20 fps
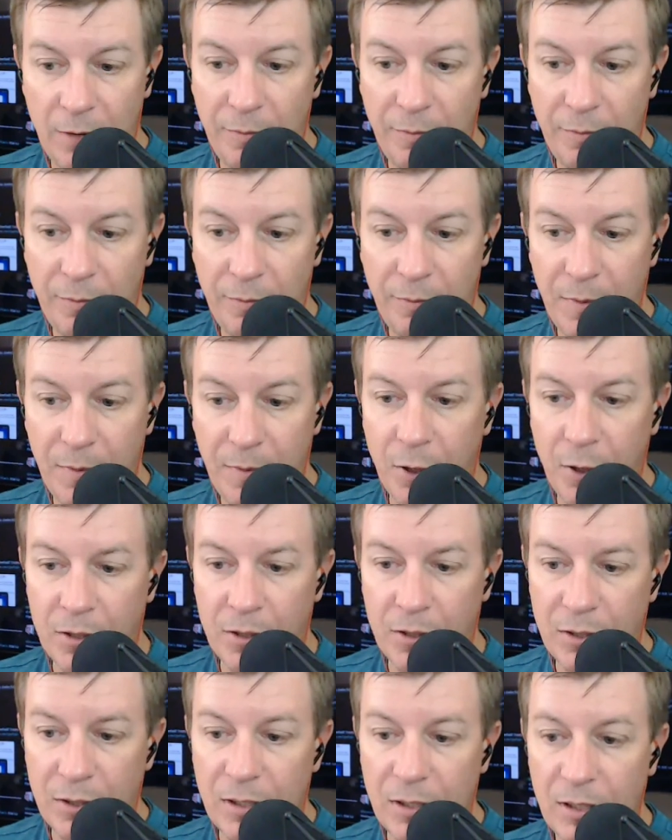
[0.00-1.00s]
from the
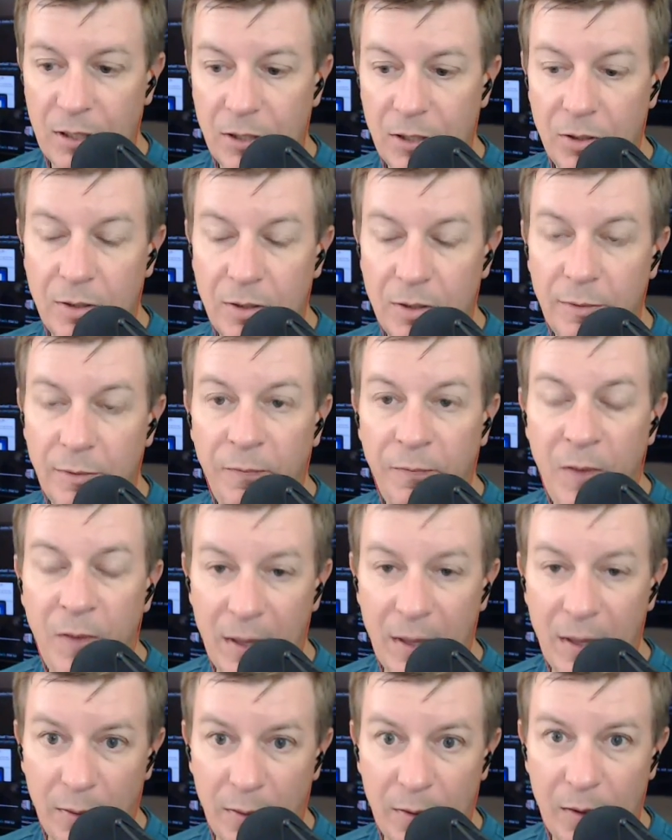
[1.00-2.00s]
1st to the
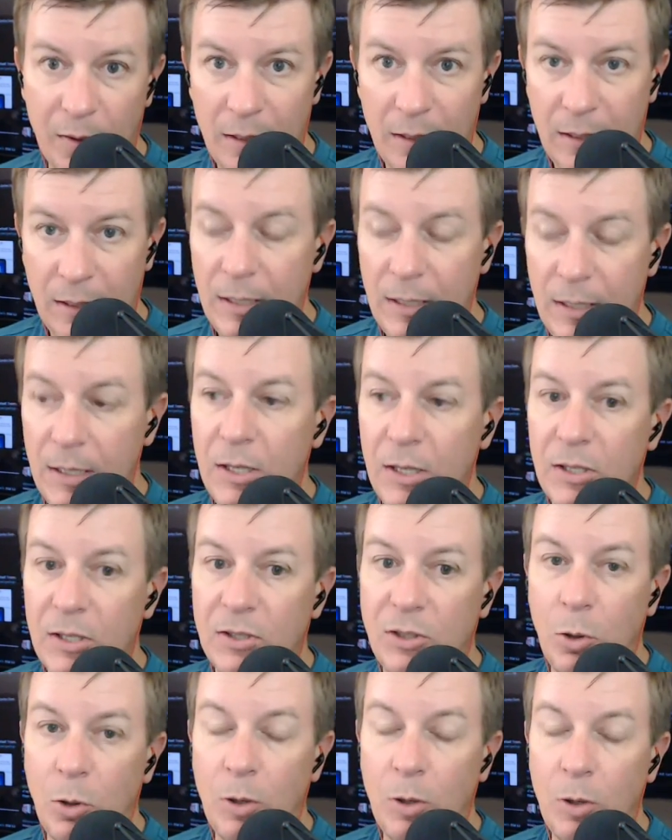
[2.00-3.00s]
5th.
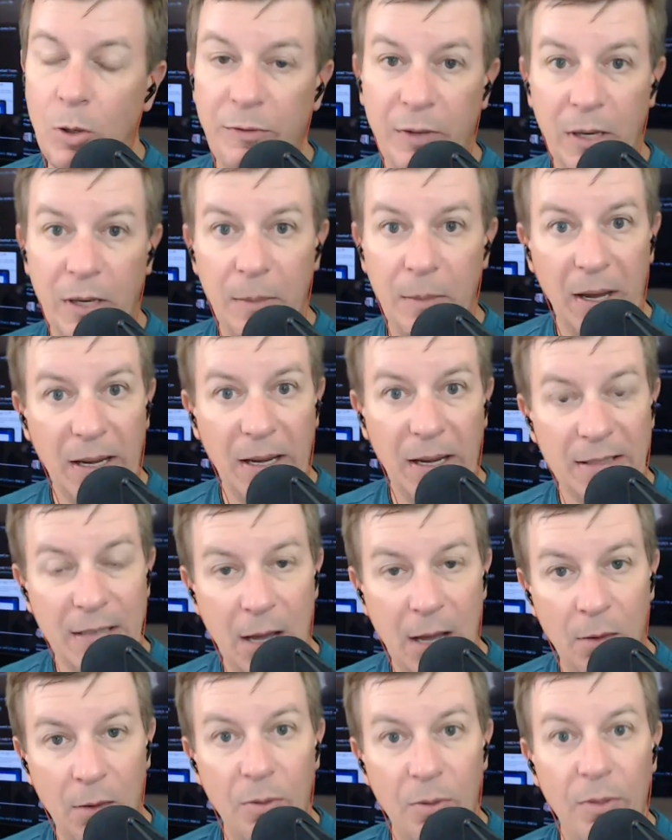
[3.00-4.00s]
So if anybody is
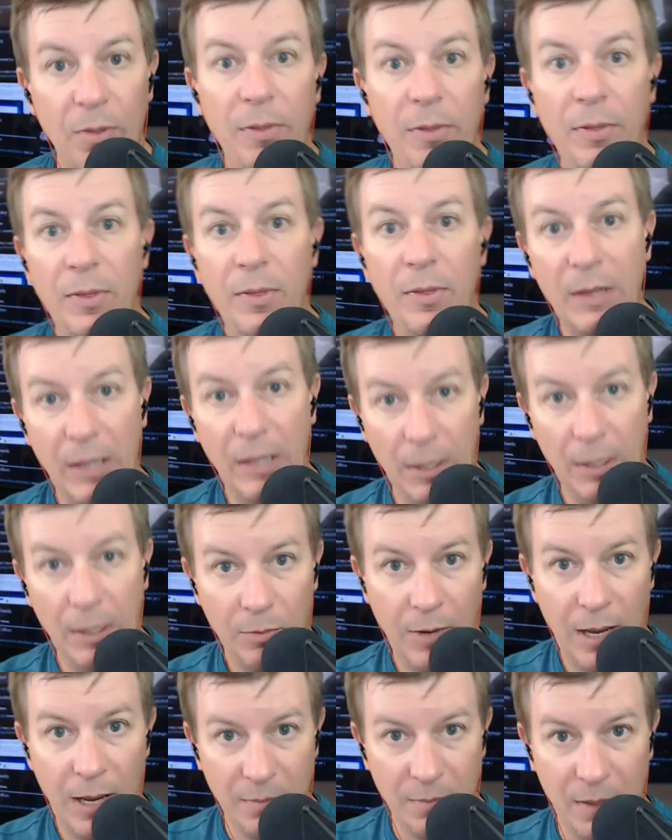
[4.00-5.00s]
out in
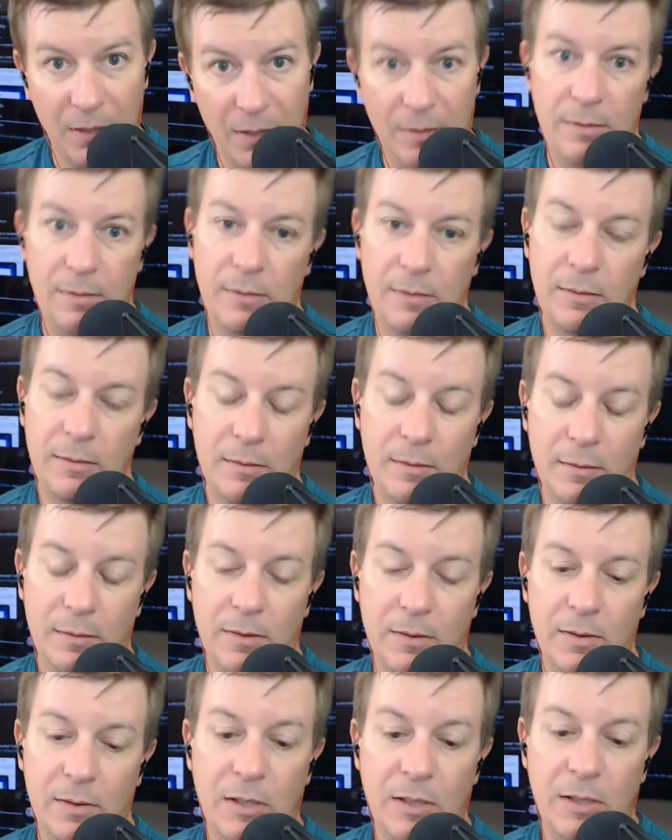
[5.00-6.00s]
Redmond,
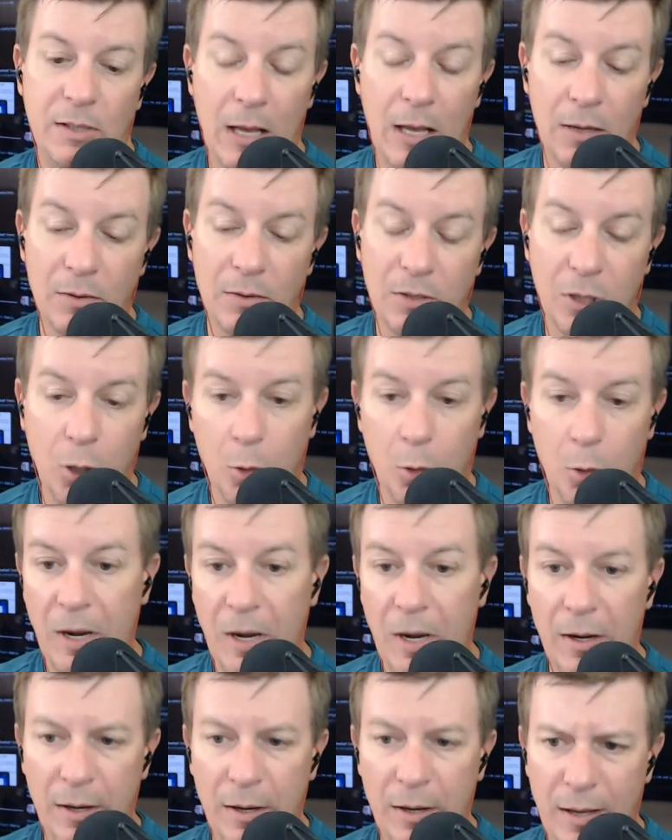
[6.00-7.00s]
Seattle, Tacoma
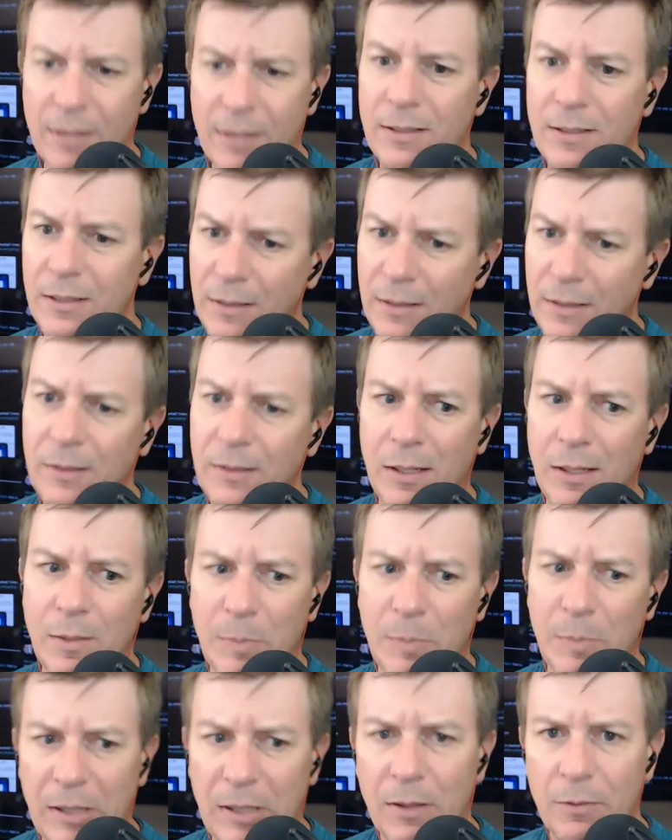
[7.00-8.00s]
area, actually you need to
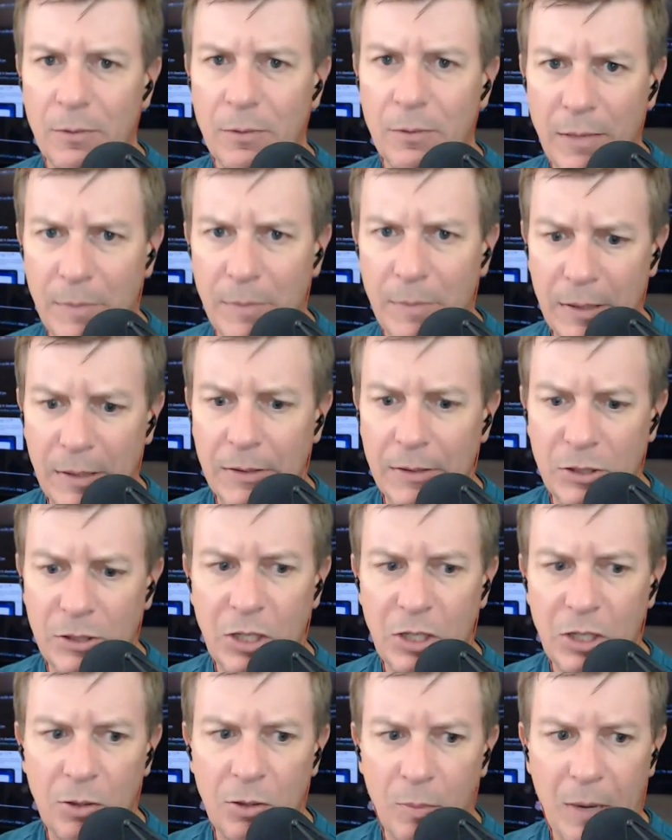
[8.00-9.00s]
be in the Redmond
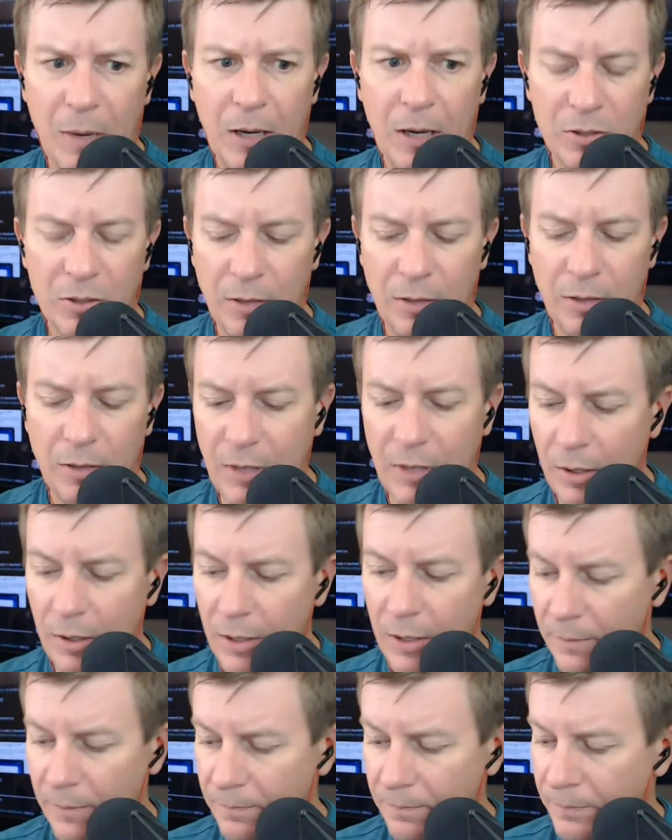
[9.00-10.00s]
General Microsoft area.